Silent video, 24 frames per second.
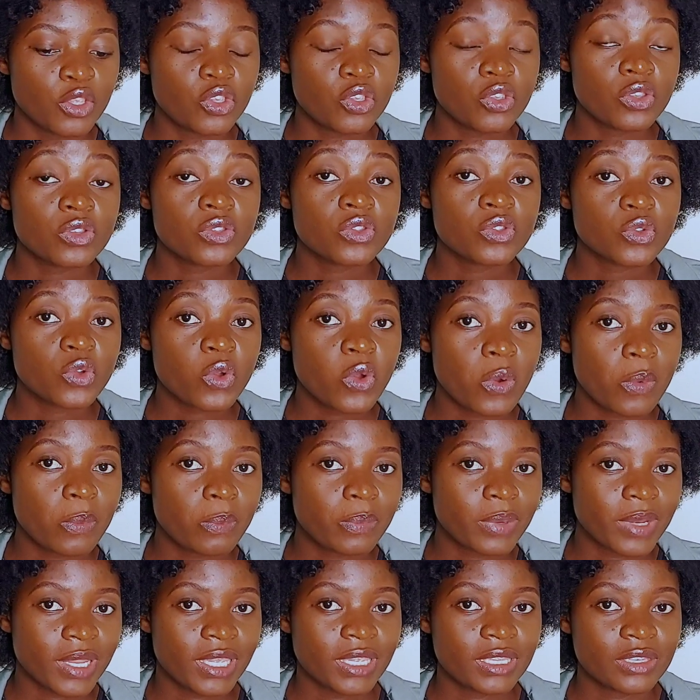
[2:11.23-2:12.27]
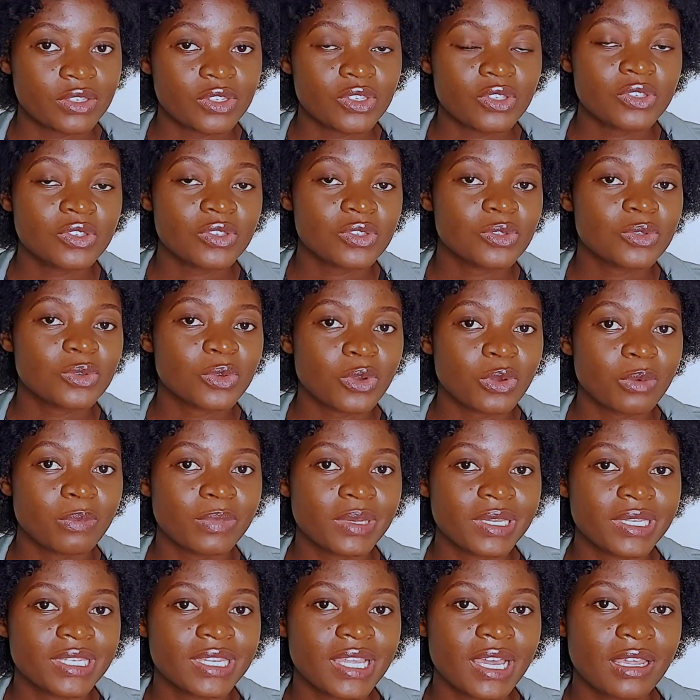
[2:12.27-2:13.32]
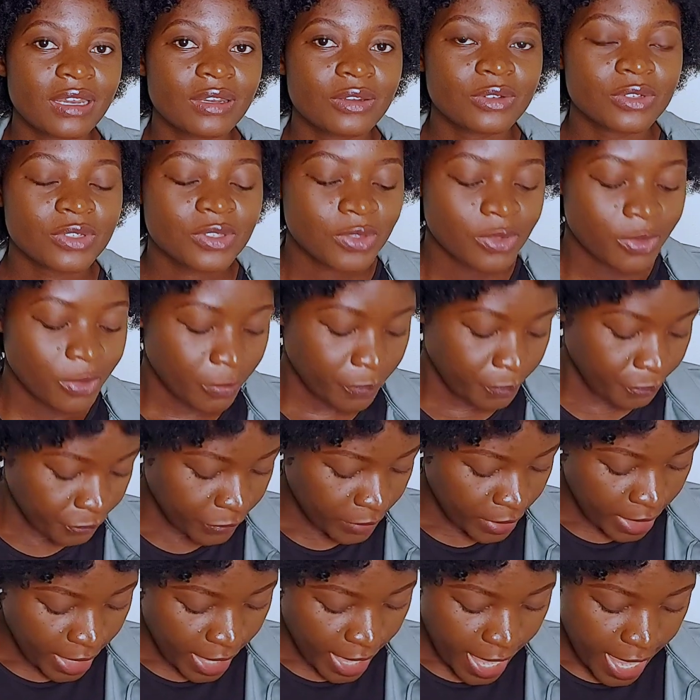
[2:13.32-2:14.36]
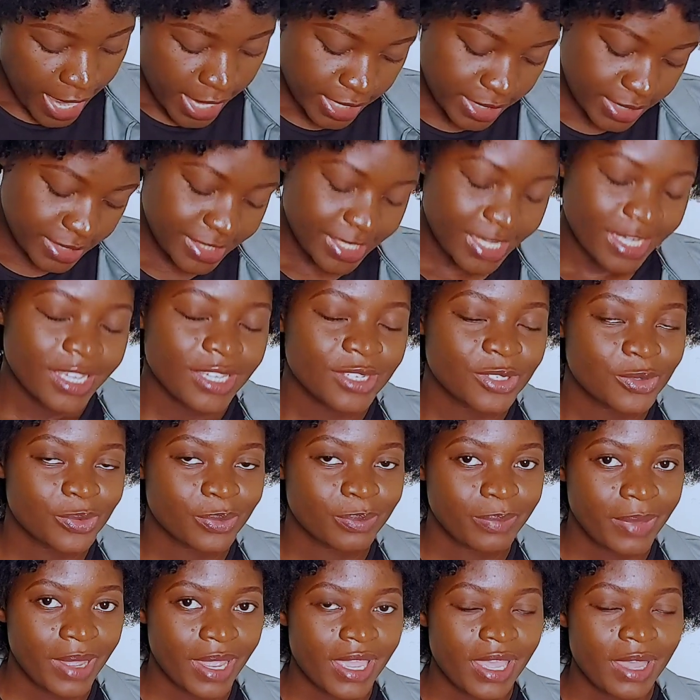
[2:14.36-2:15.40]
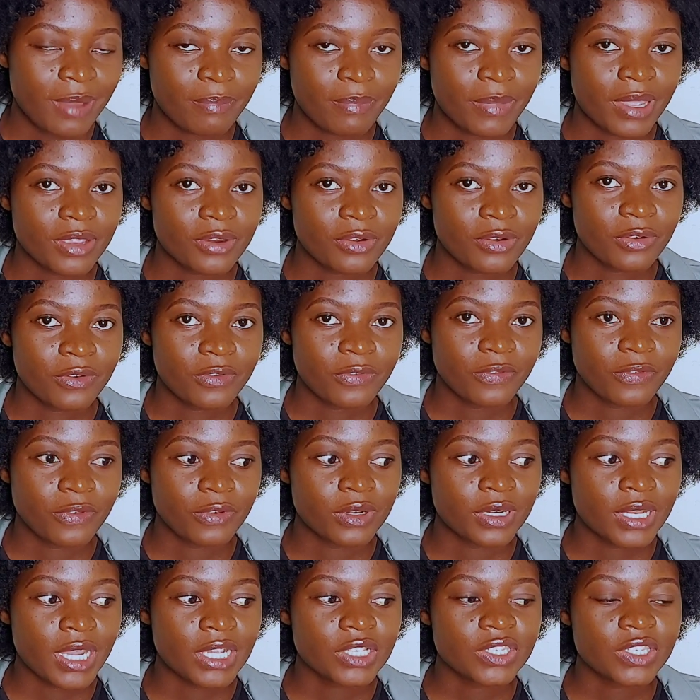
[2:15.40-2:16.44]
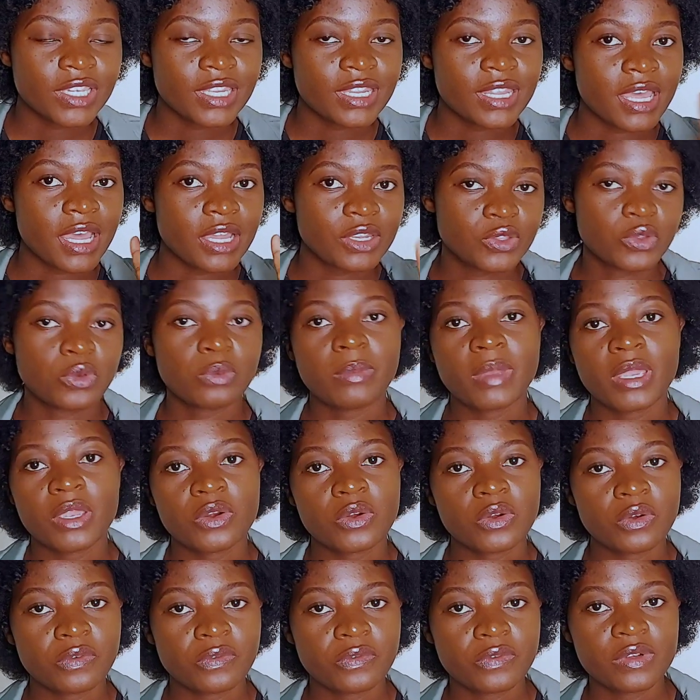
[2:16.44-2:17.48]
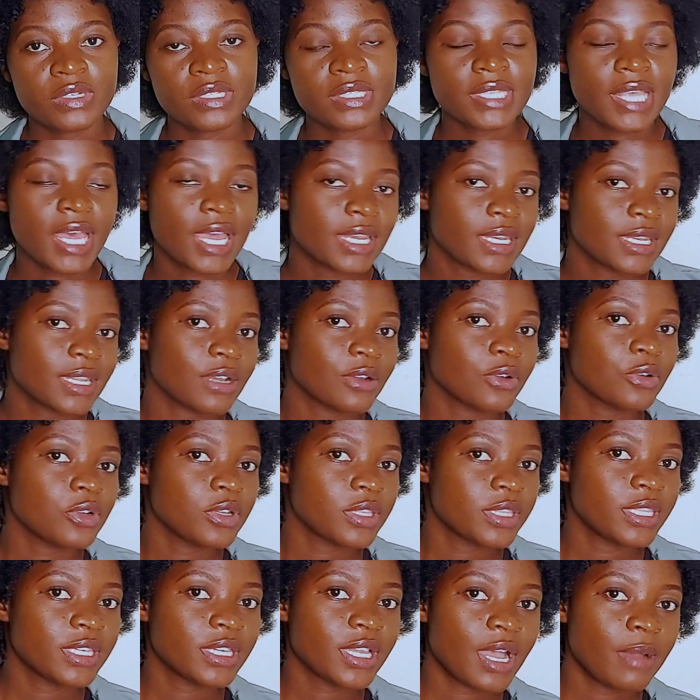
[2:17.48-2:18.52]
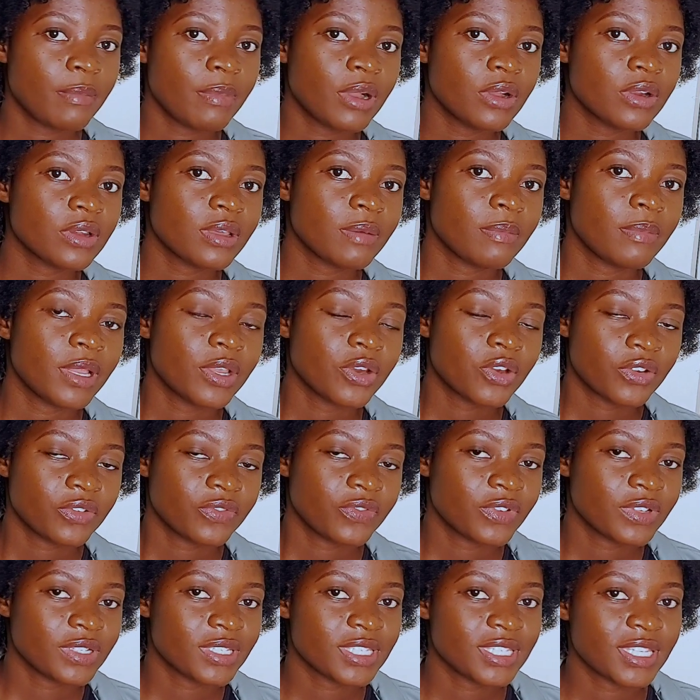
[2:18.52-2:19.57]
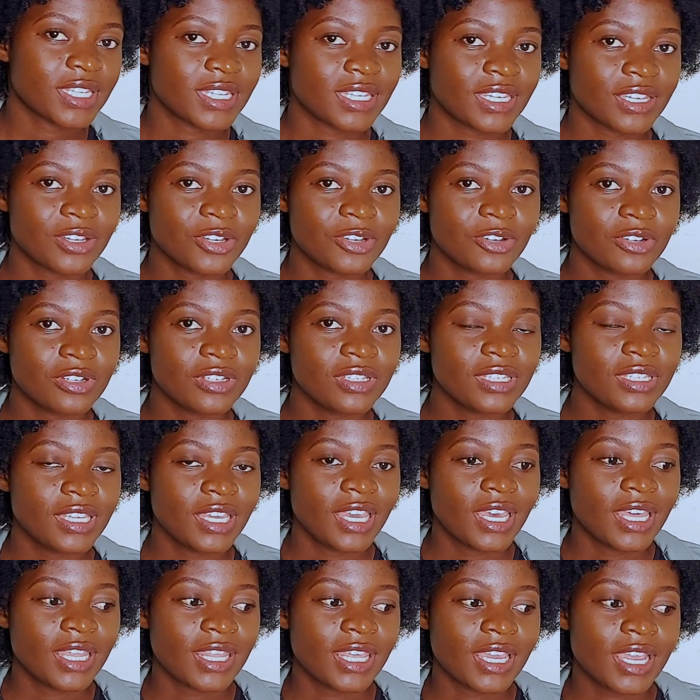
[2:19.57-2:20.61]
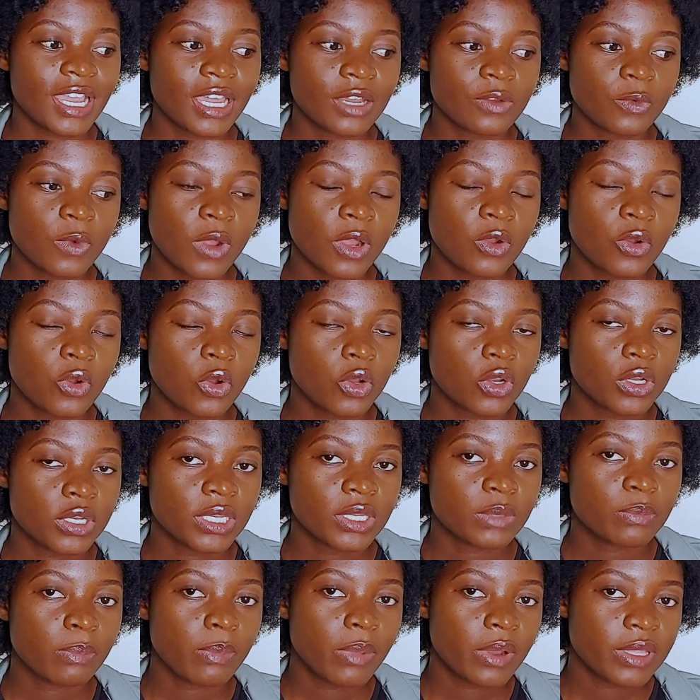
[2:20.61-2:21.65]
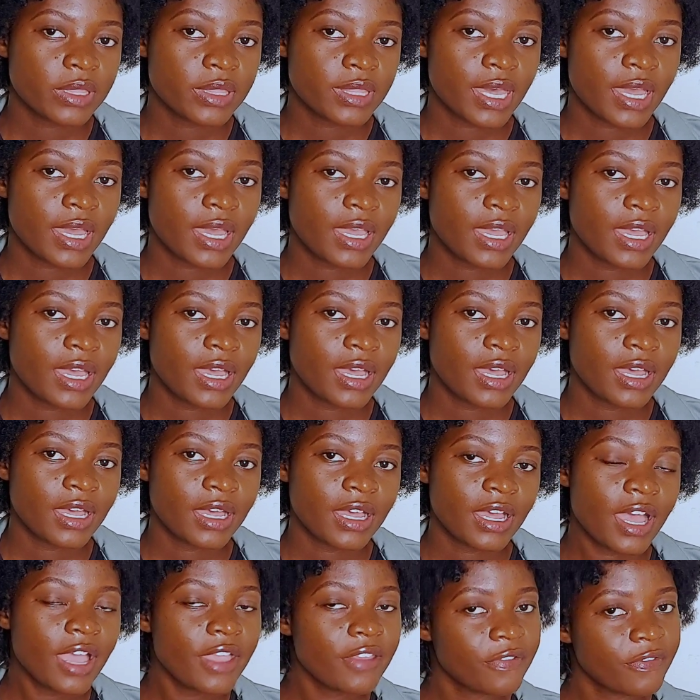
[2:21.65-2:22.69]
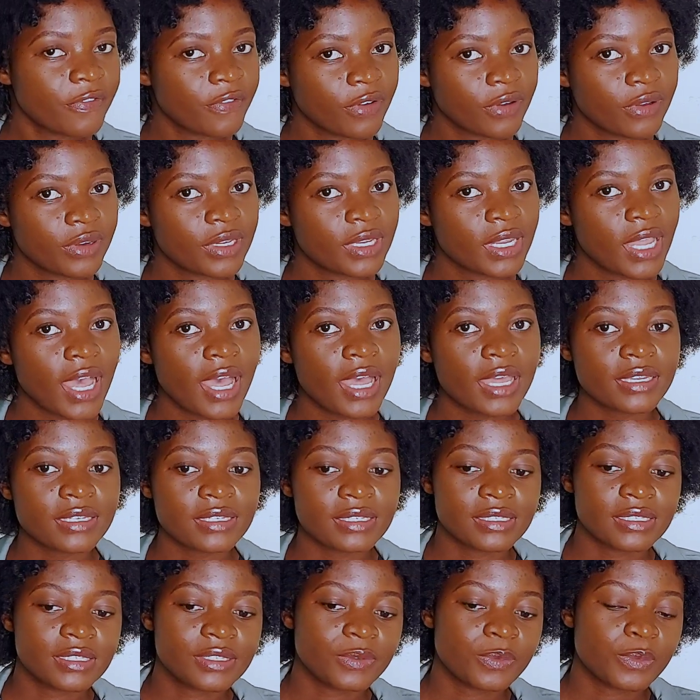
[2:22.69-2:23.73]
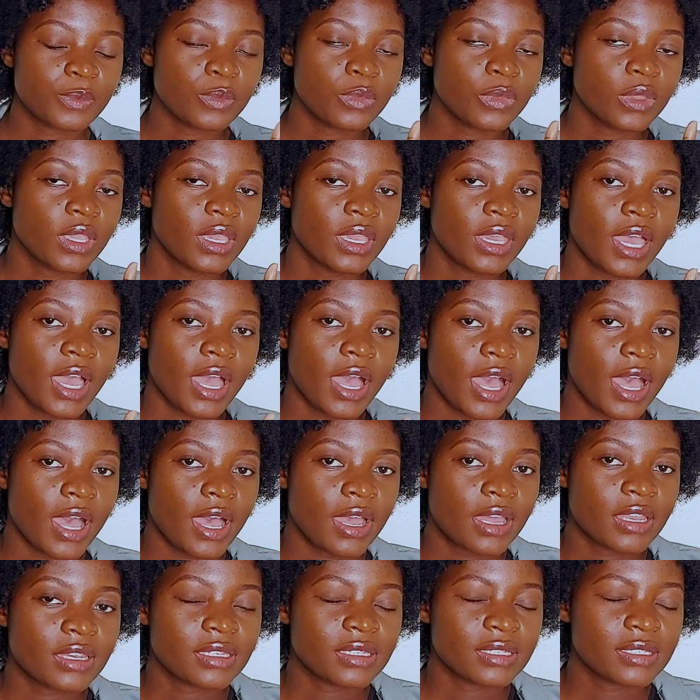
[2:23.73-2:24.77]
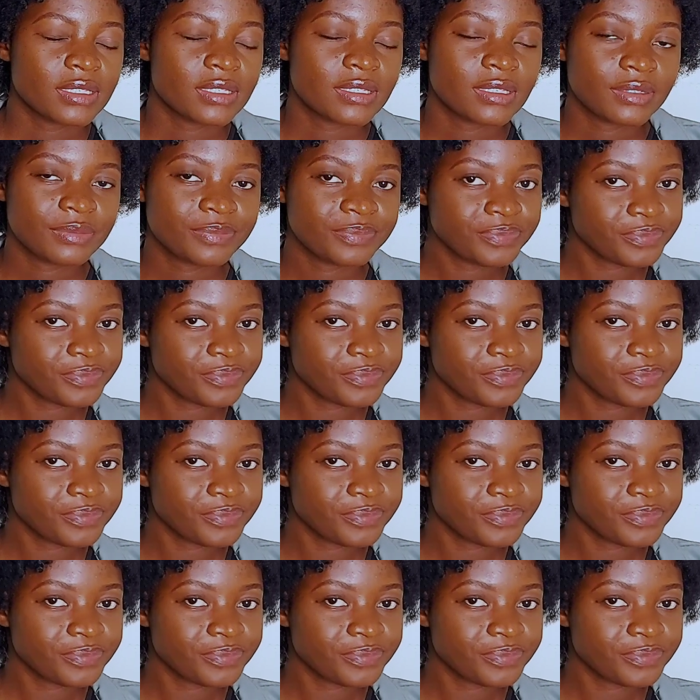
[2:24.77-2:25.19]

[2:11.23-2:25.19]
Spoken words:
you used to complain a lot. So I decided to buy a microphone. Actually there are 2 microphones, and the good thing about the microphones that I got, they can work on both iPhone and